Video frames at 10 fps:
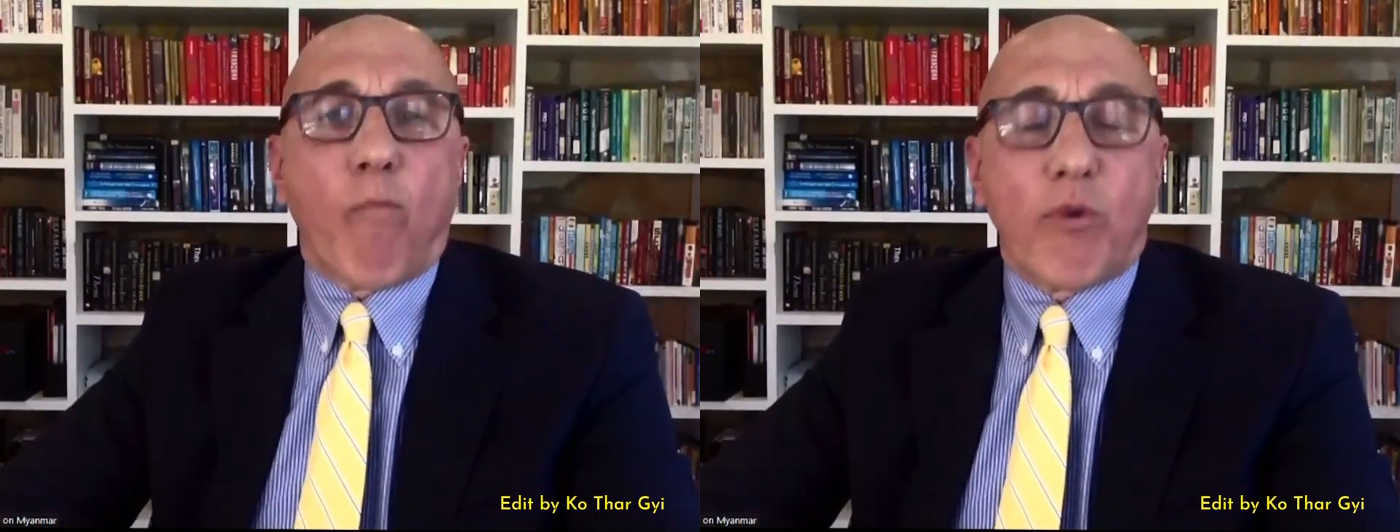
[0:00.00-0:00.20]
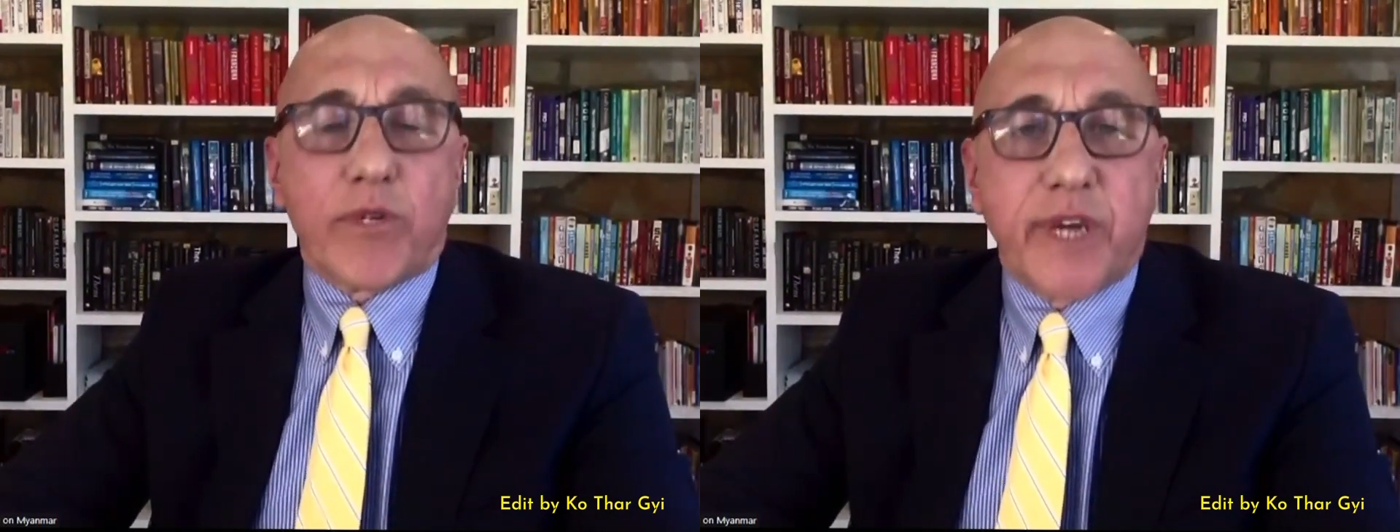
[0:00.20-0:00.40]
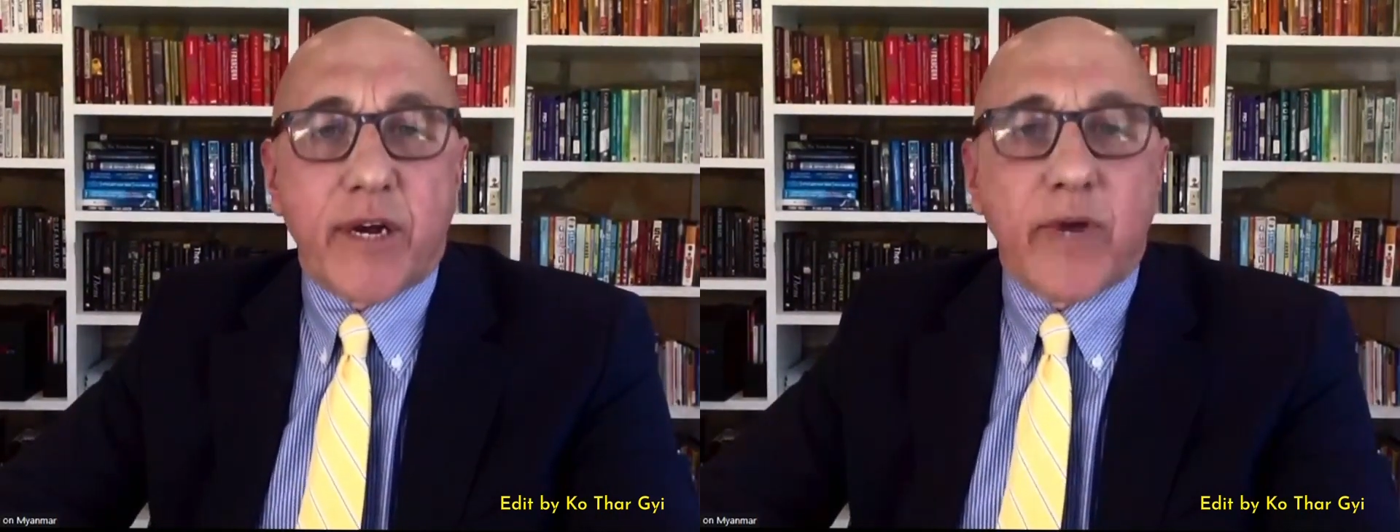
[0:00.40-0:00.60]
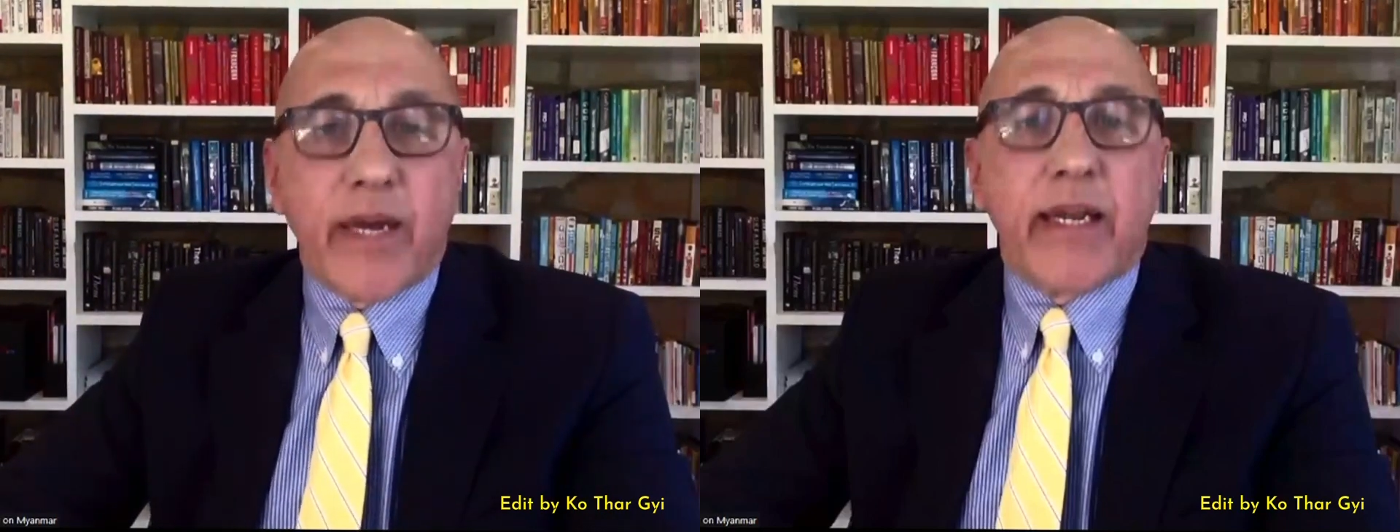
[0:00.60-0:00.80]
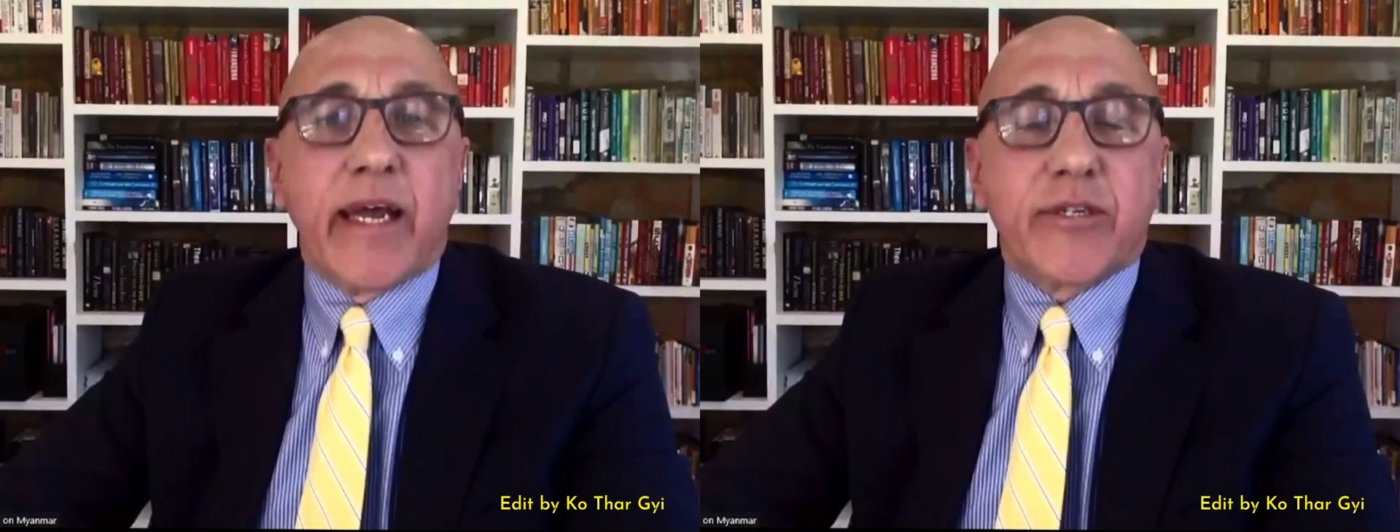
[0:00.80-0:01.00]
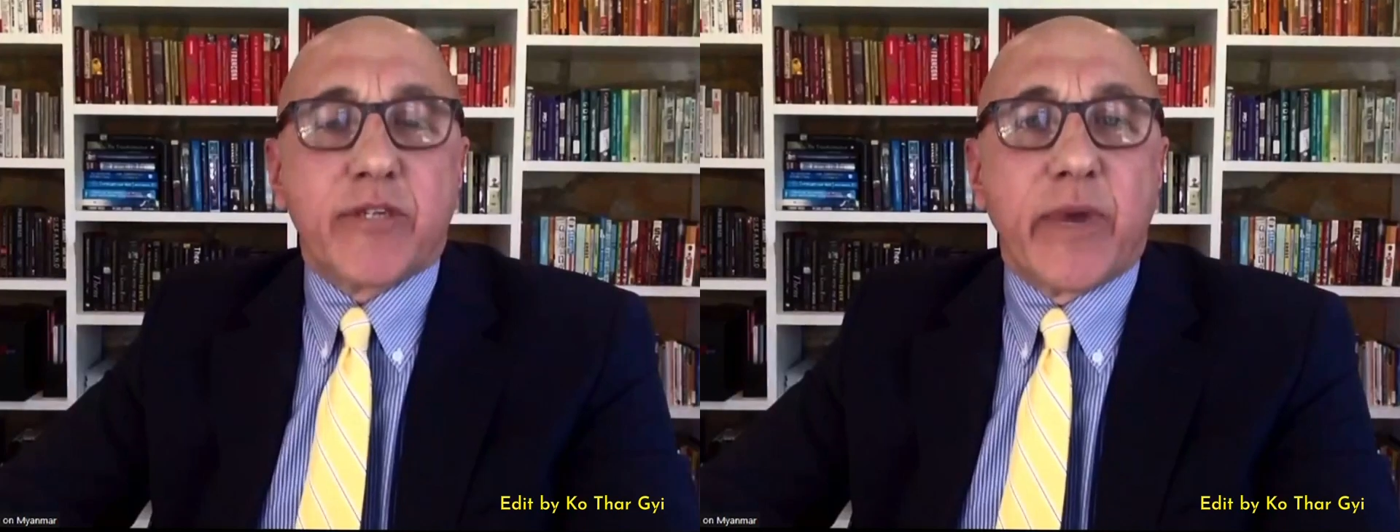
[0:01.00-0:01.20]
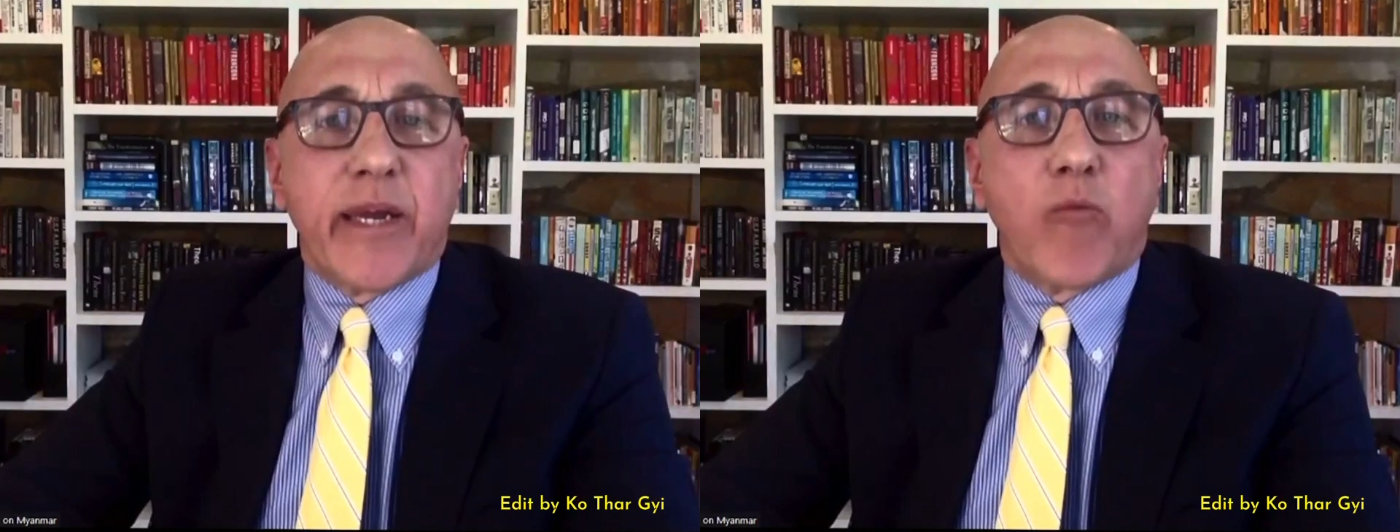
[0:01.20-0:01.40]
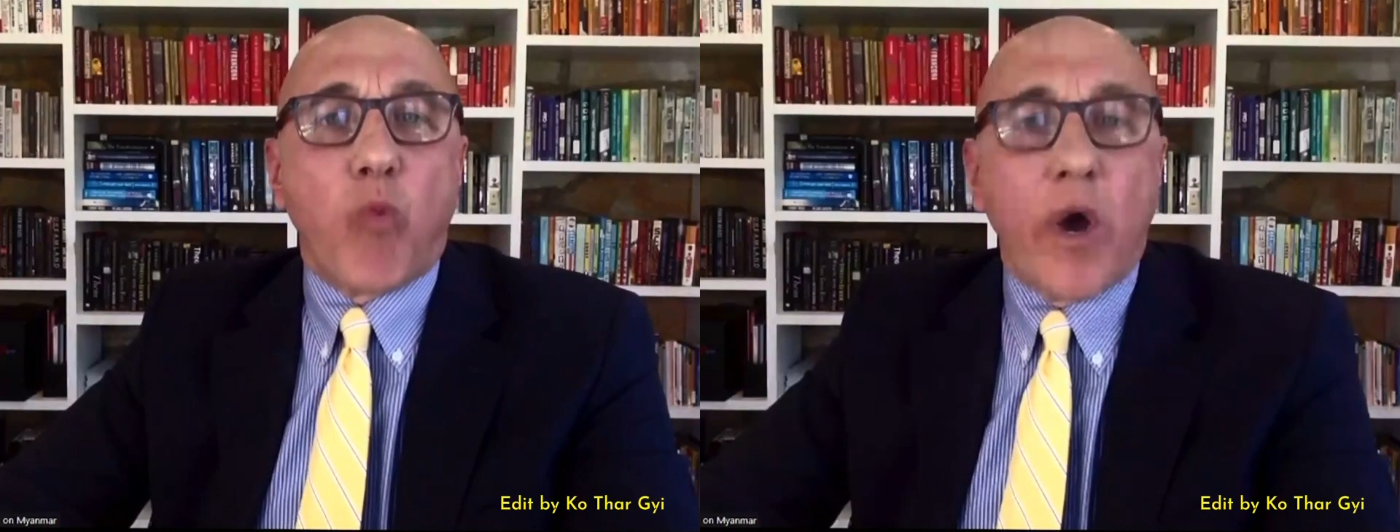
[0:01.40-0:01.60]
will generate an
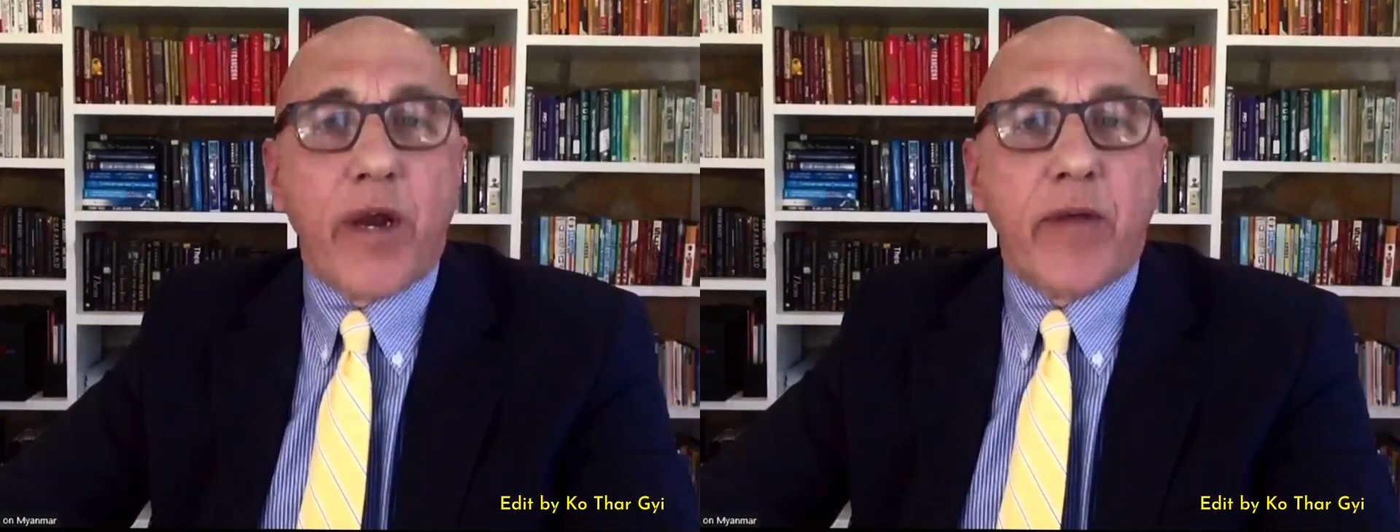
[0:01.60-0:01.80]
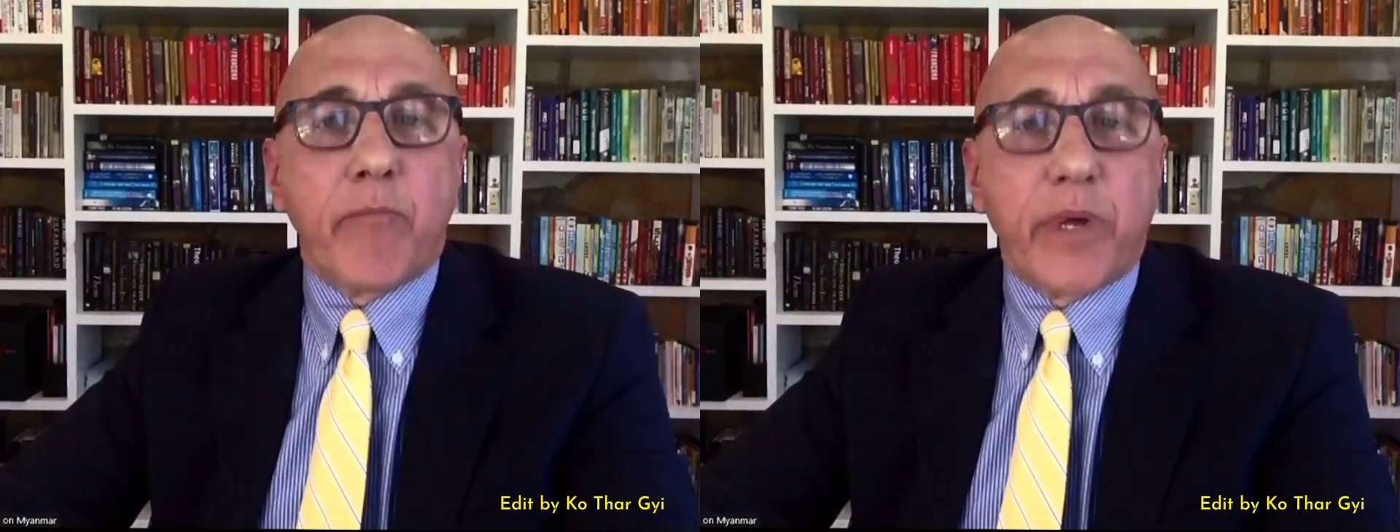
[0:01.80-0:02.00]
estimated $1